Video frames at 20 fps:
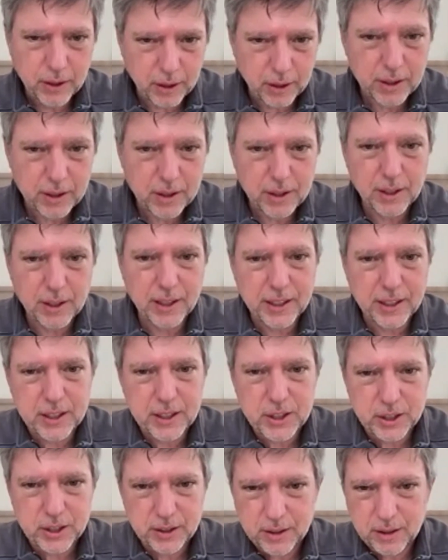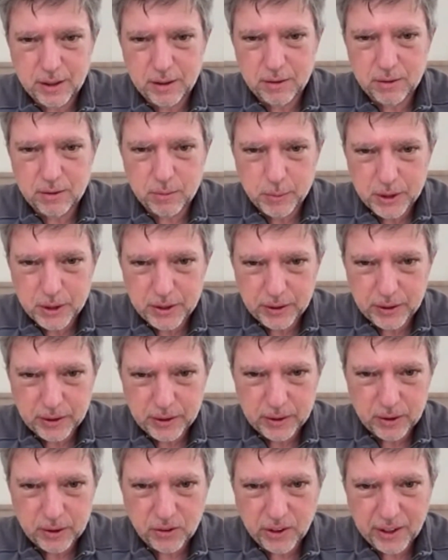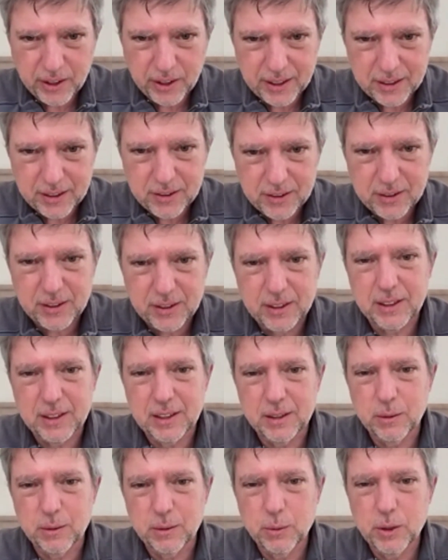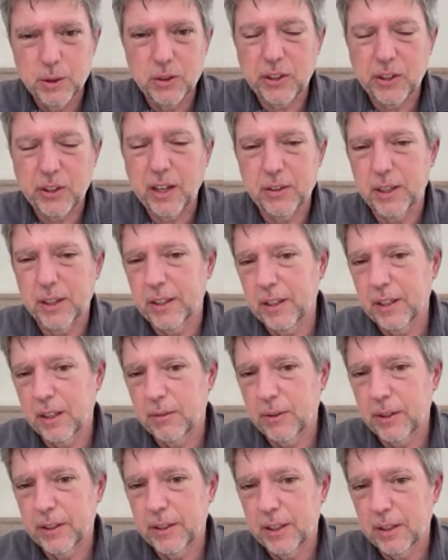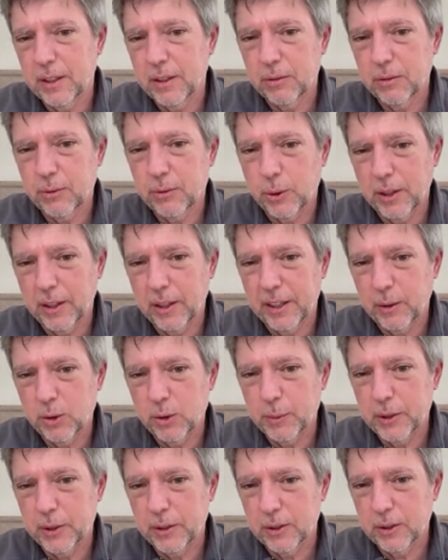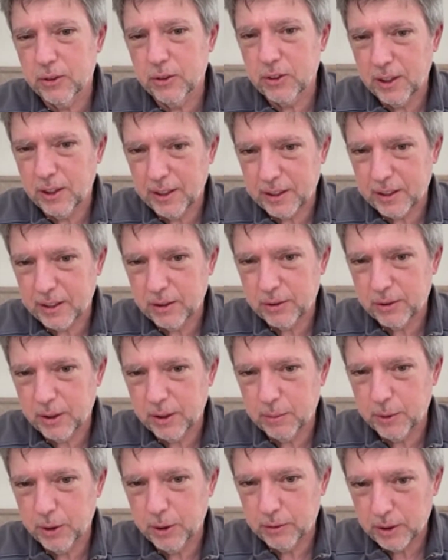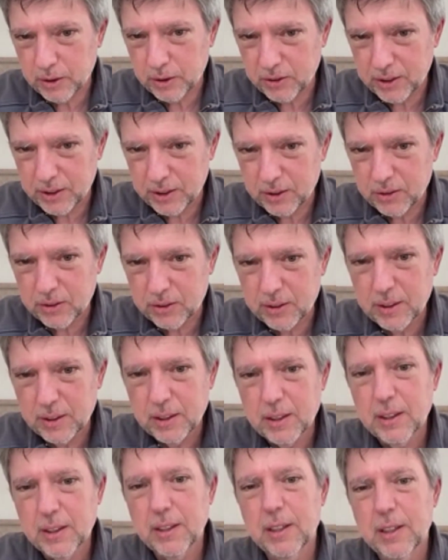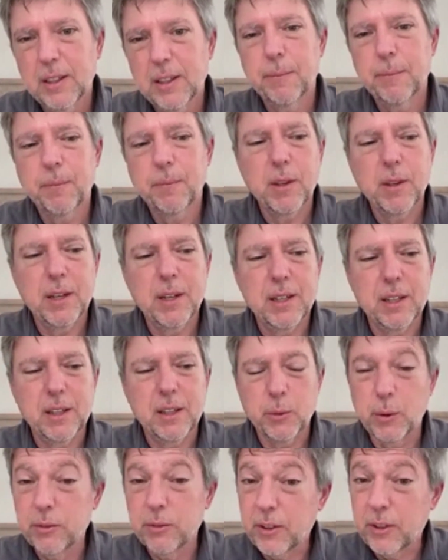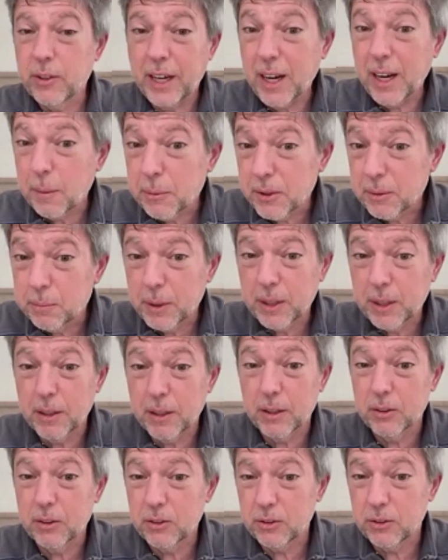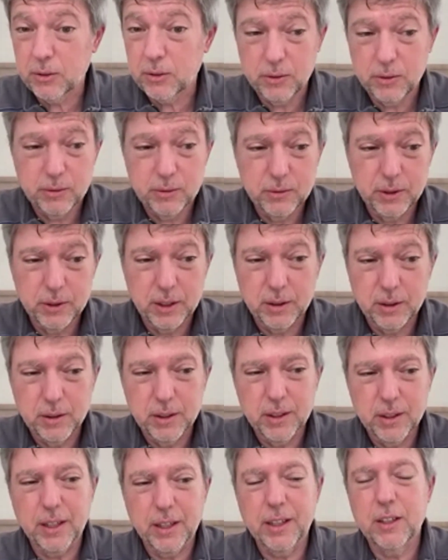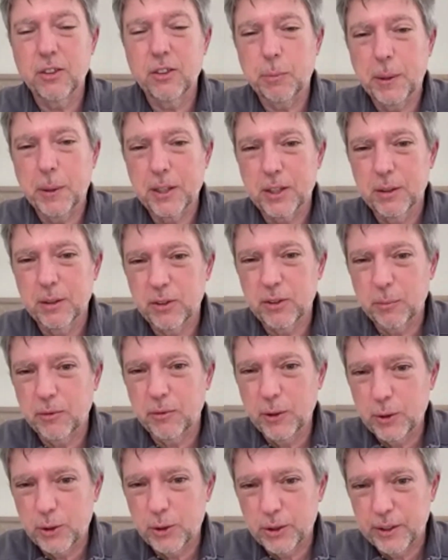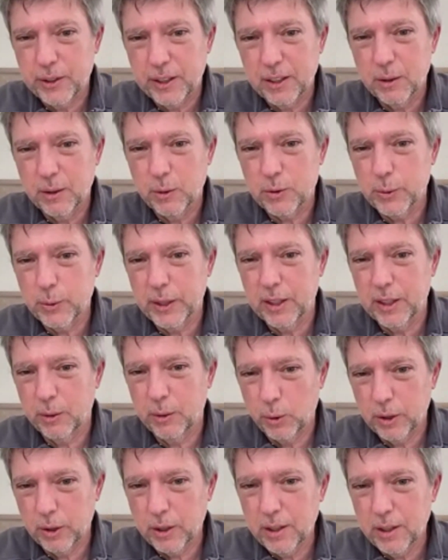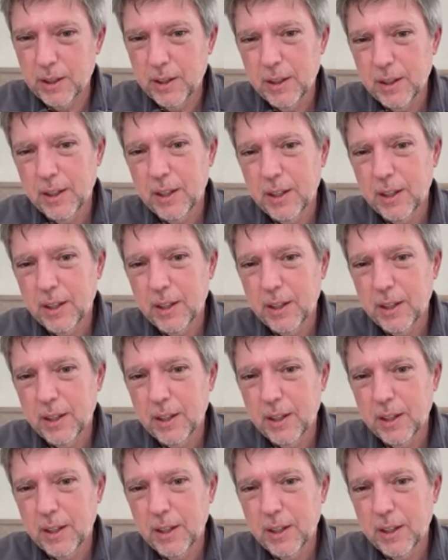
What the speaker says: dark collection of materials that we just haven't identified yet. They're foreign language materials collected from universities that we've kept because, in anticipation of some future date in which we can work